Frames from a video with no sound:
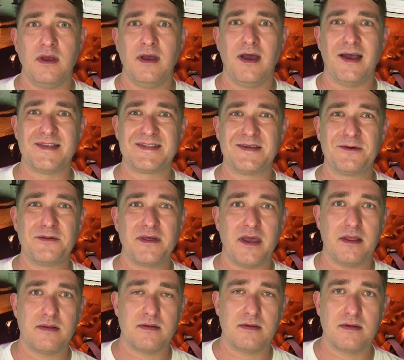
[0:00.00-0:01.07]
Until
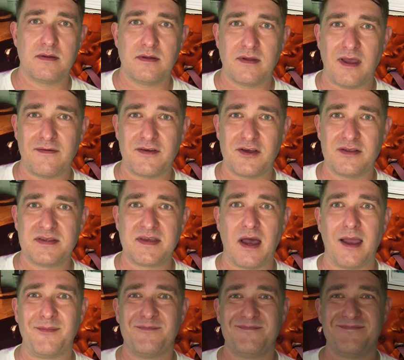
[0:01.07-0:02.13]
then, have a good
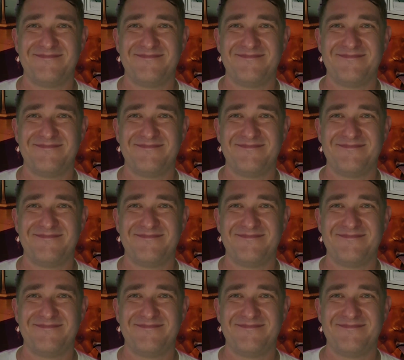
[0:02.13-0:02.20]
time.